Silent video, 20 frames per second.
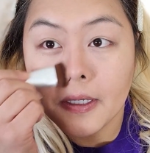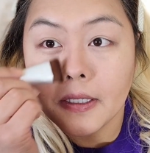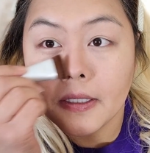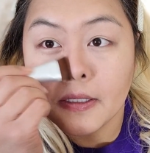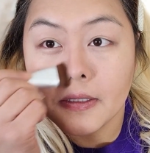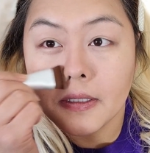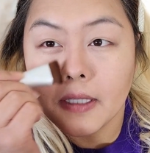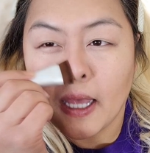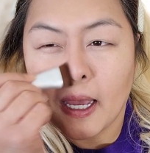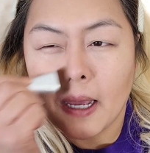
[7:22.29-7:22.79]

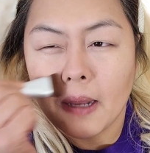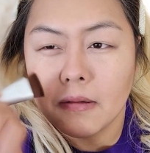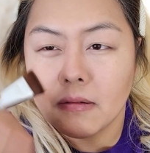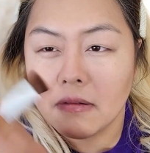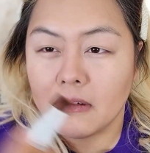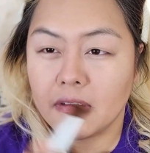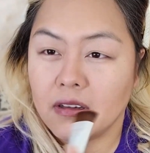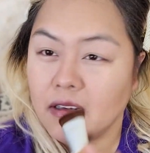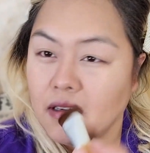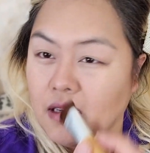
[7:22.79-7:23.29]
is that
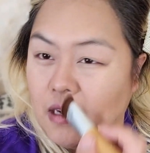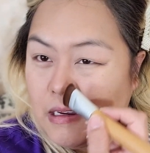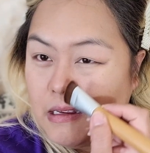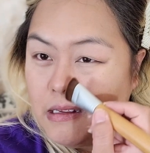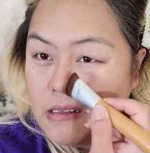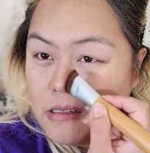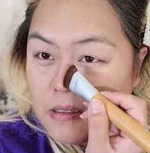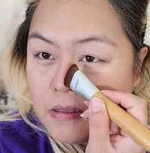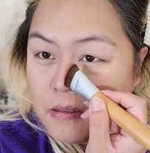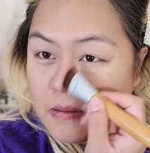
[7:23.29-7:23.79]

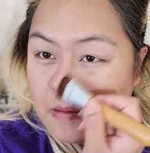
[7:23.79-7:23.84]
nice.